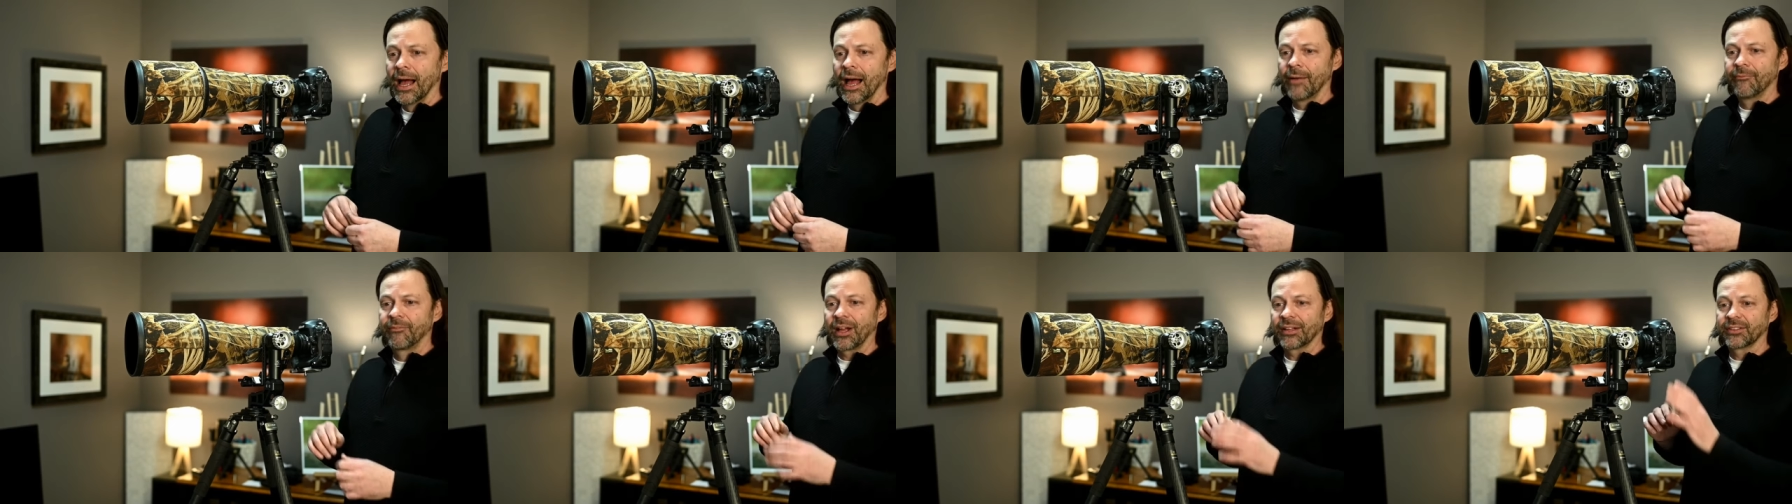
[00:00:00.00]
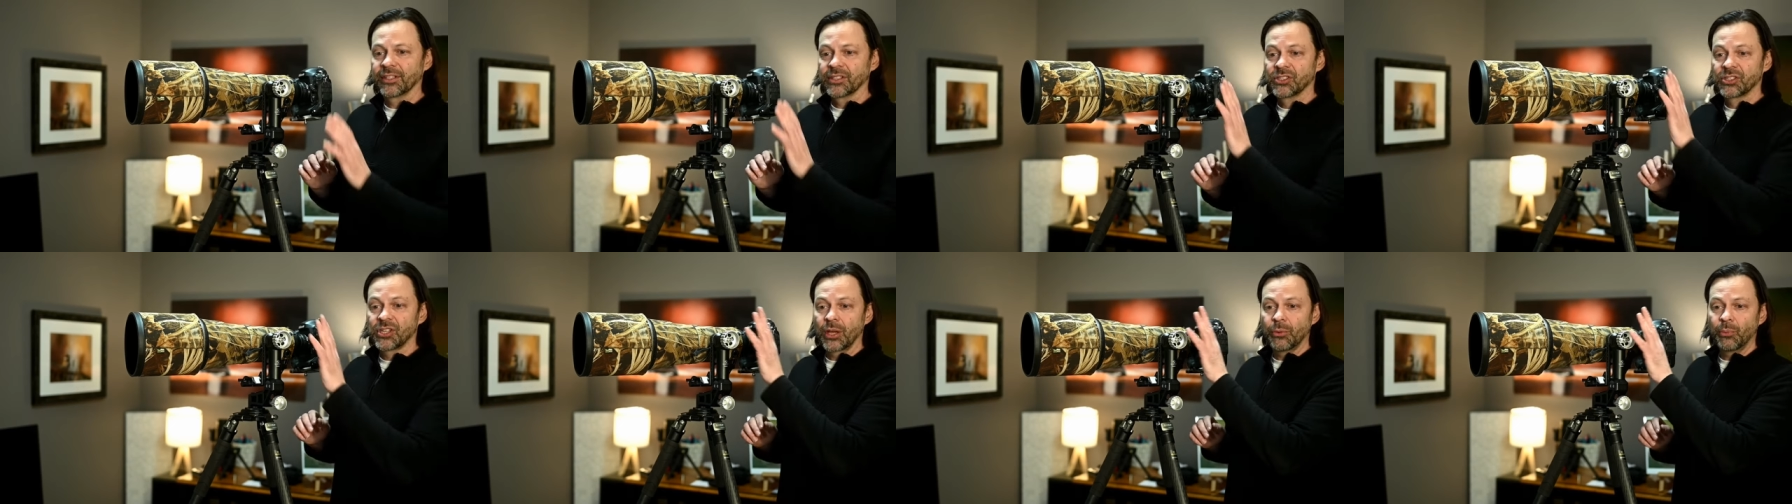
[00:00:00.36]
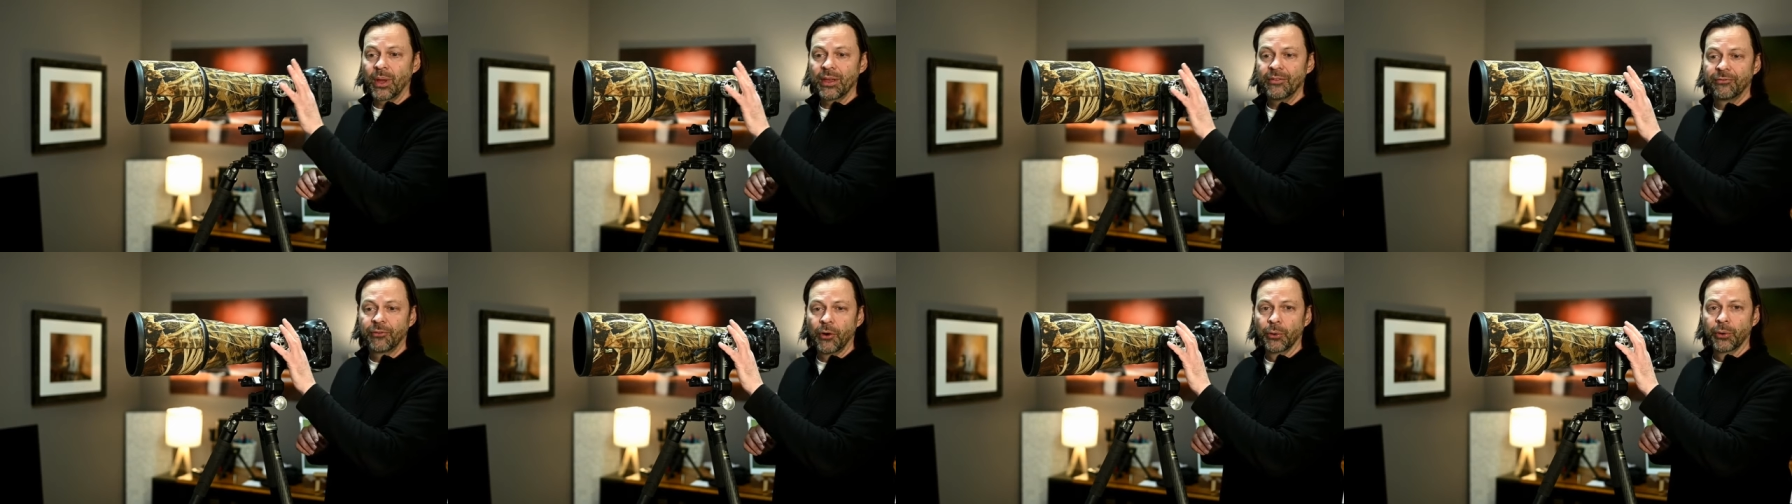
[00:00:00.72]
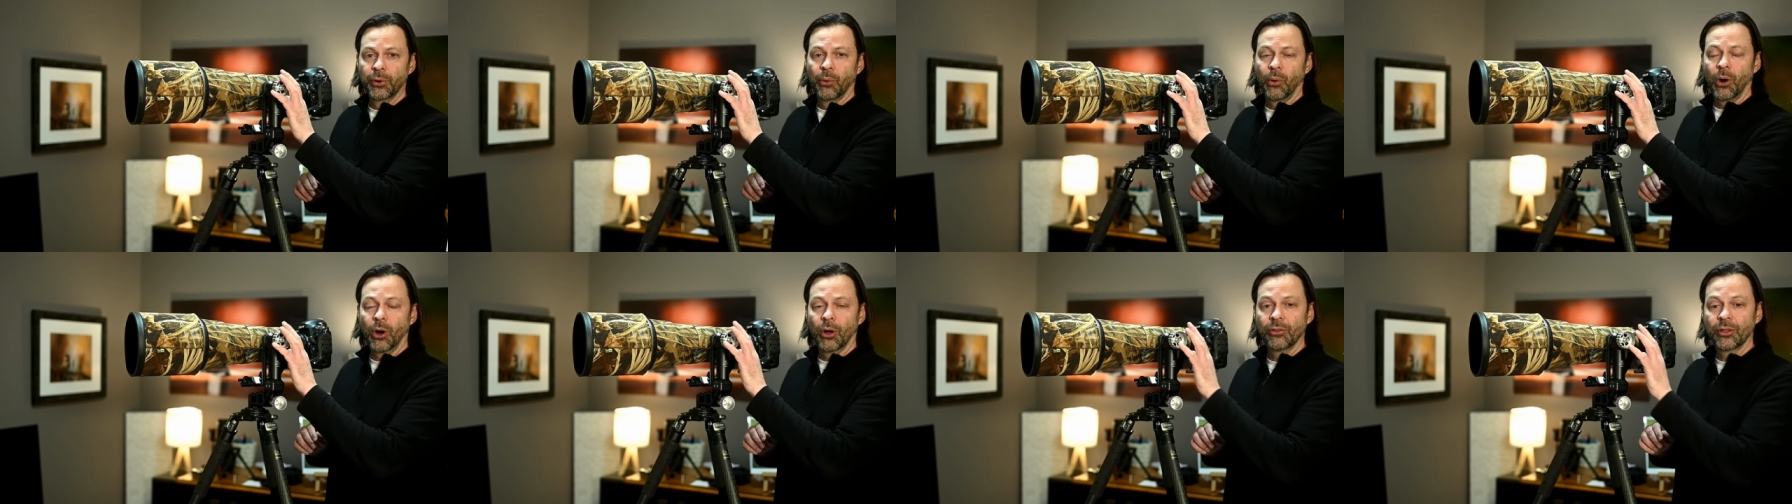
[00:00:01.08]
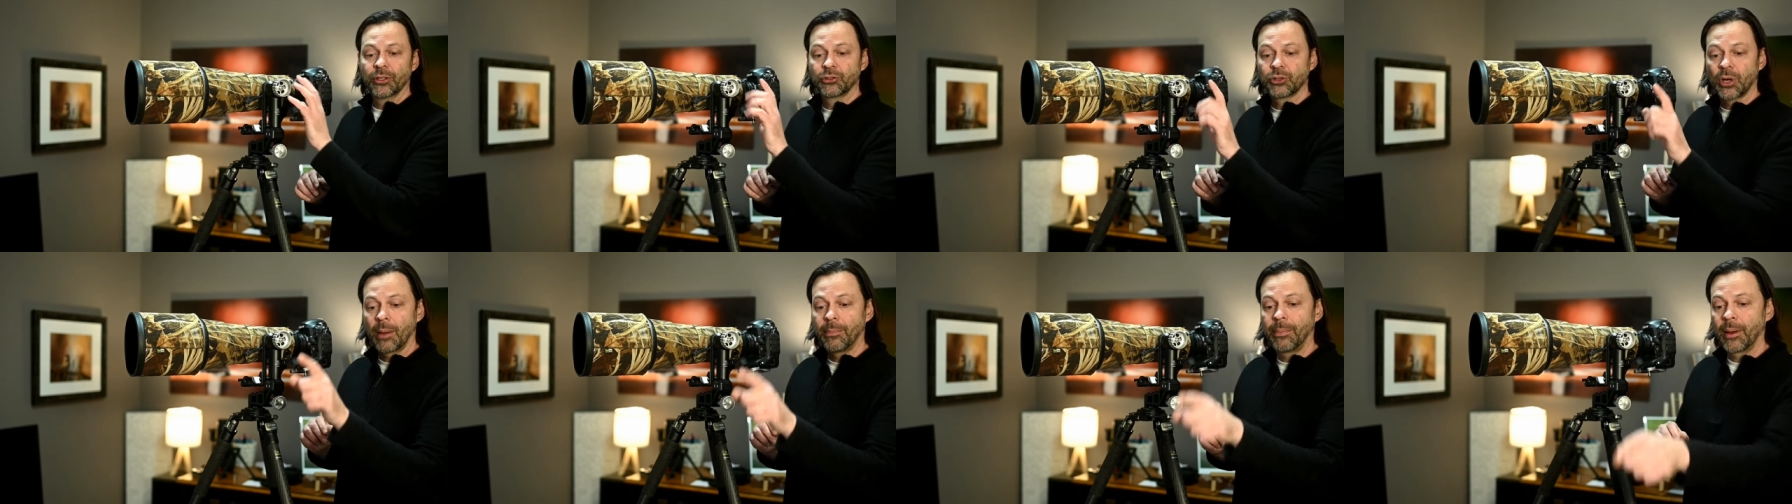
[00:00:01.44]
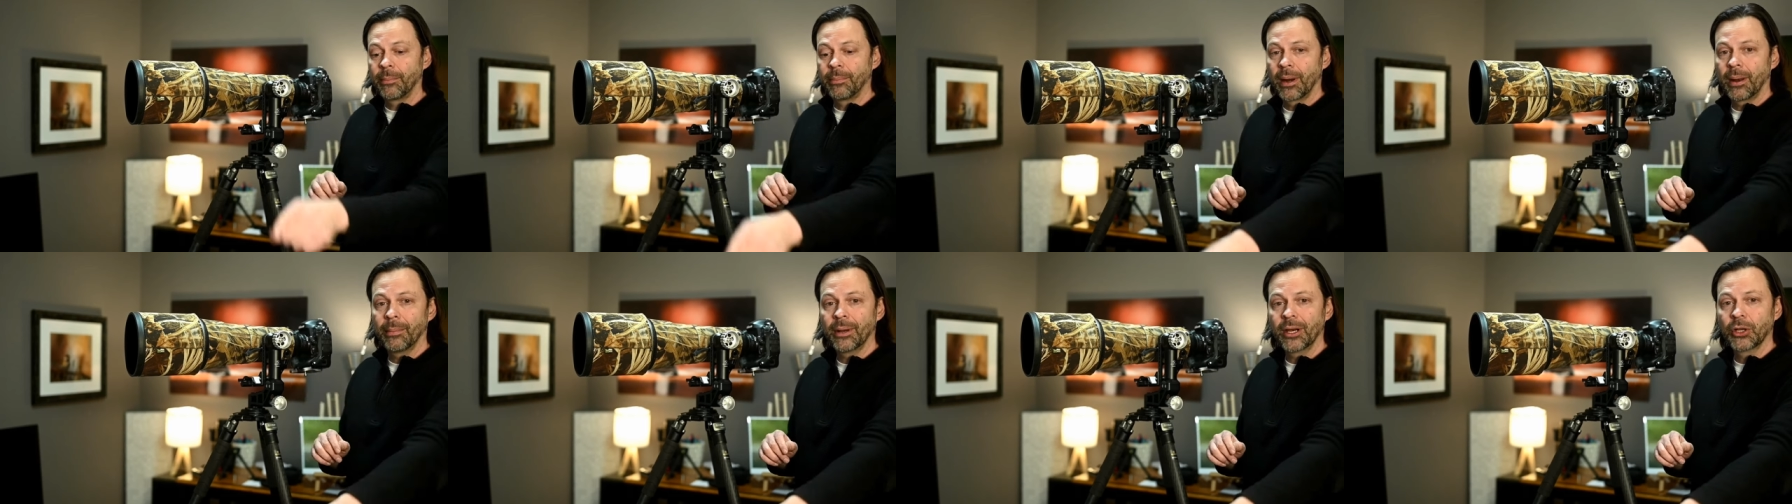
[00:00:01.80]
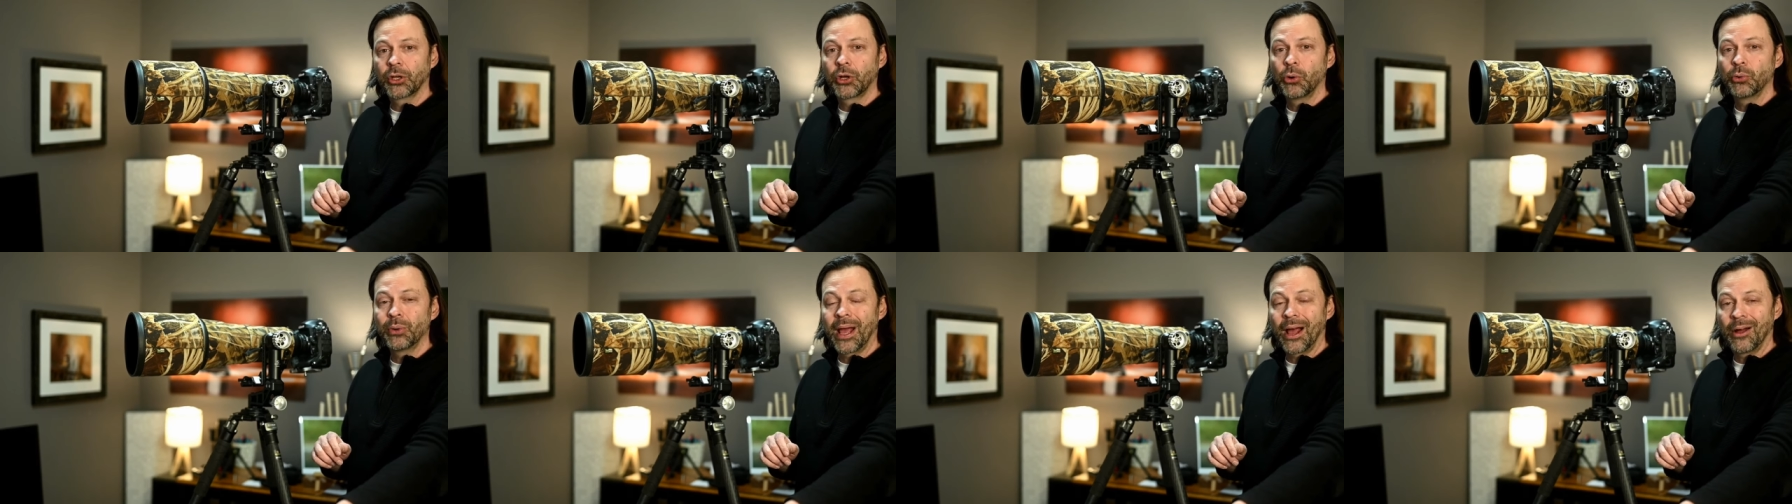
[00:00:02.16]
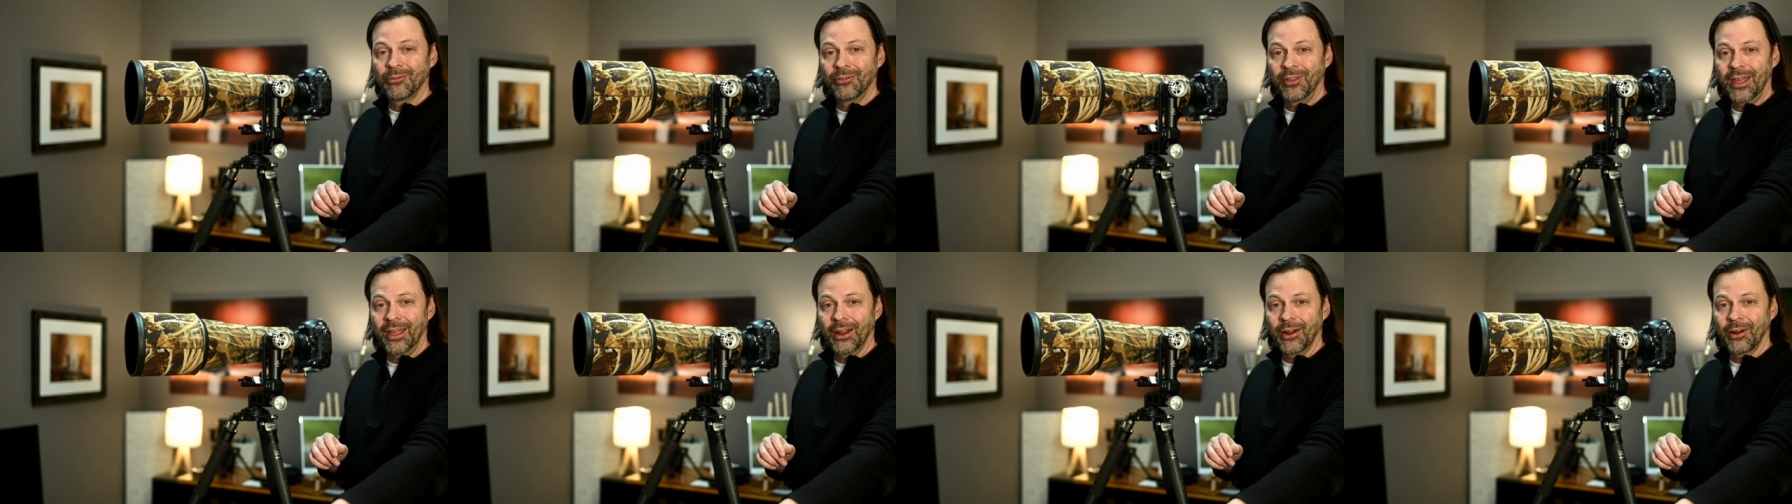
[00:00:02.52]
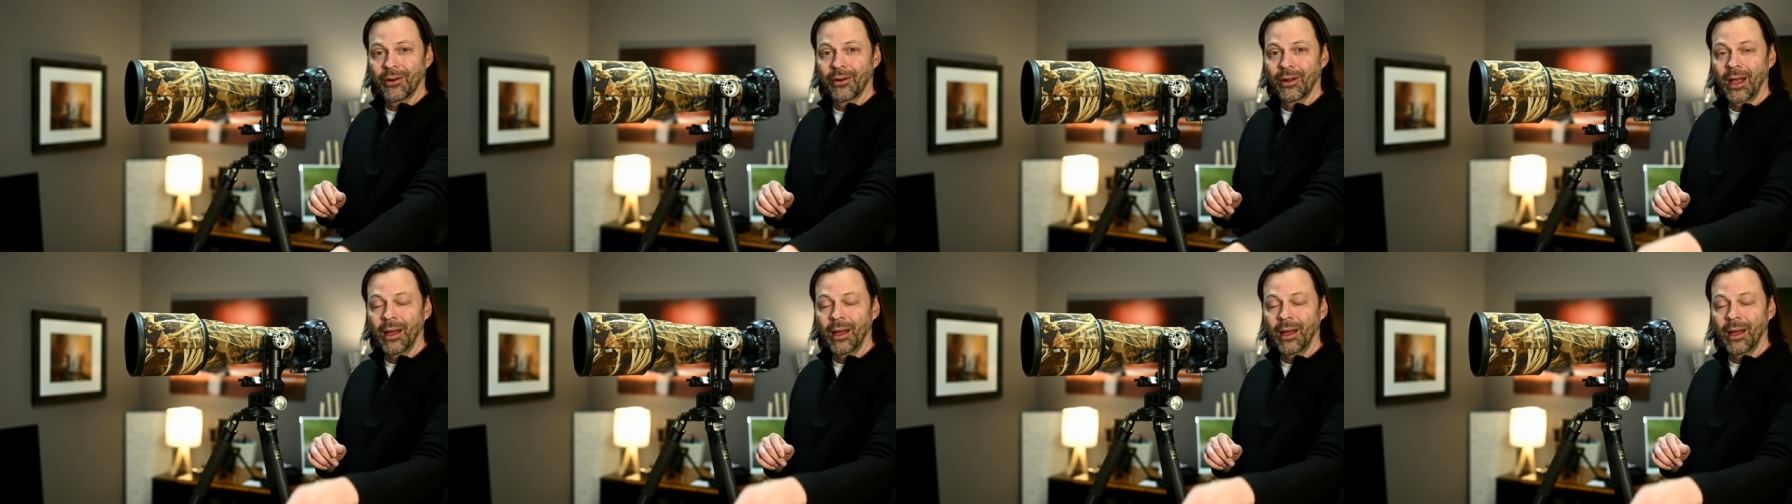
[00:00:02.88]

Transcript: I've got the Sunwayfoto on the tripod, but I'm going to go down there.